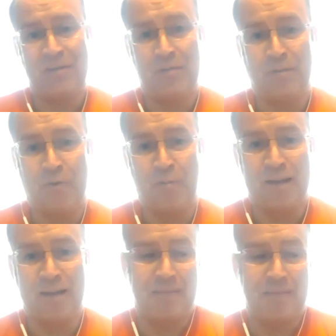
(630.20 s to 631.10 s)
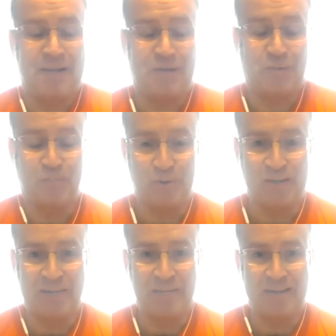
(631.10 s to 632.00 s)
into a format that makes your
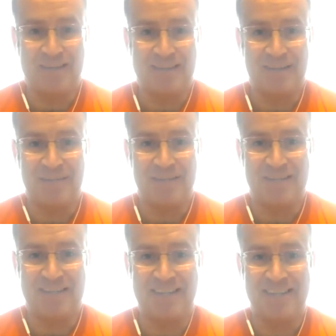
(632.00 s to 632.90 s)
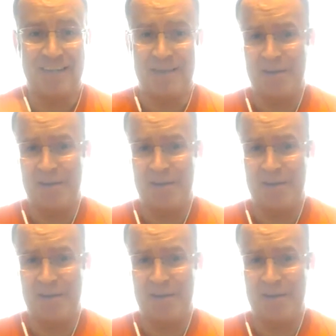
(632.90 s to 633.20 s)
bookkeeping so much easier.